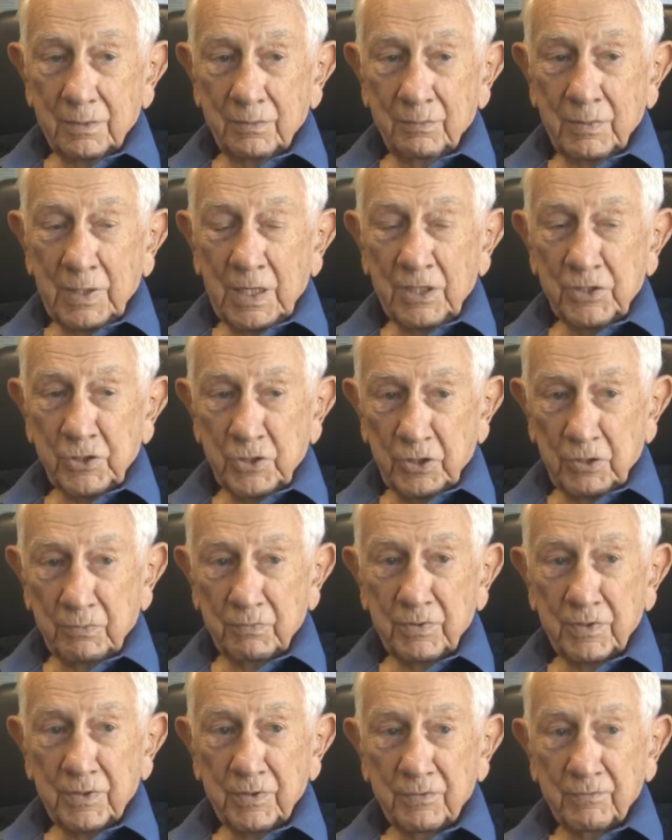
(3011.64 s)
by ship,
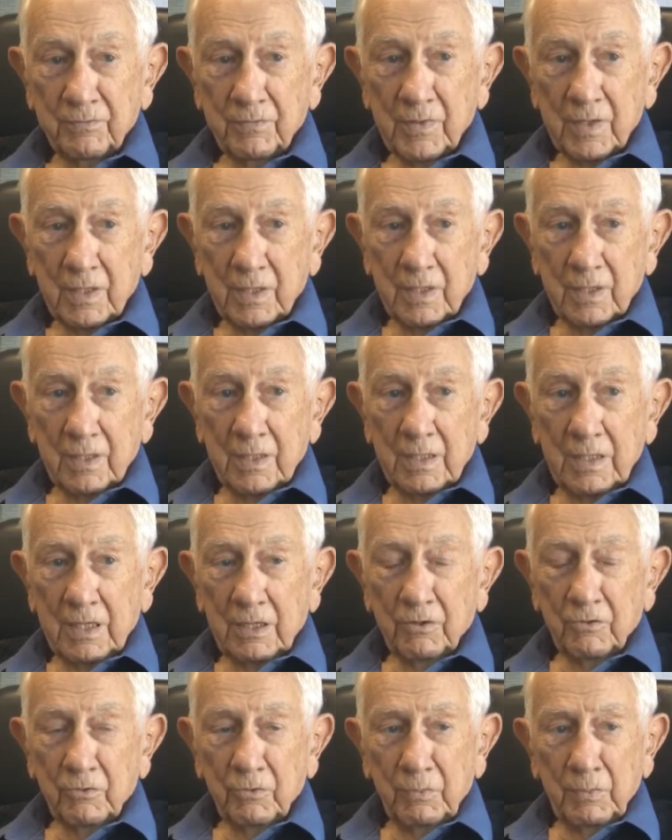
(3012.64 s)
and I
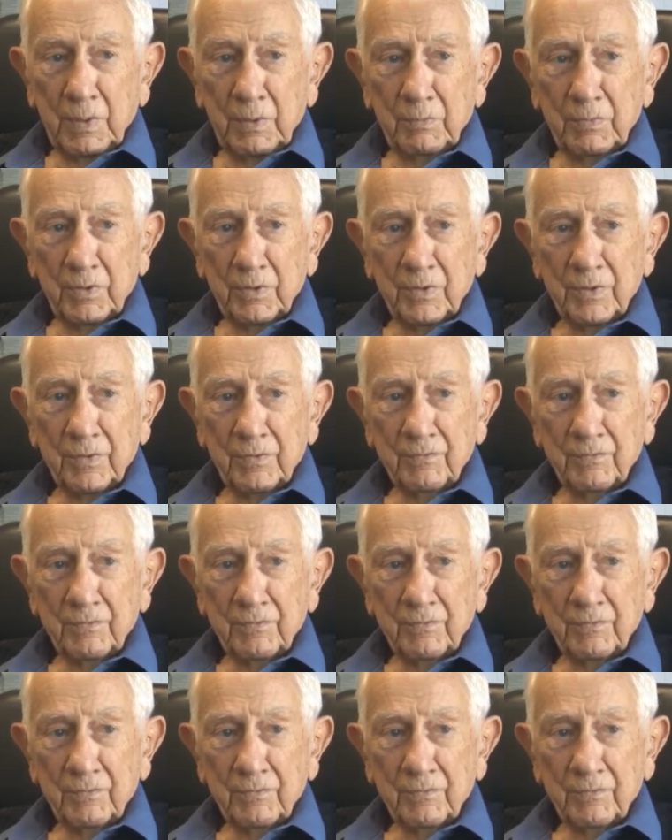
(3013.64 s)
don't remember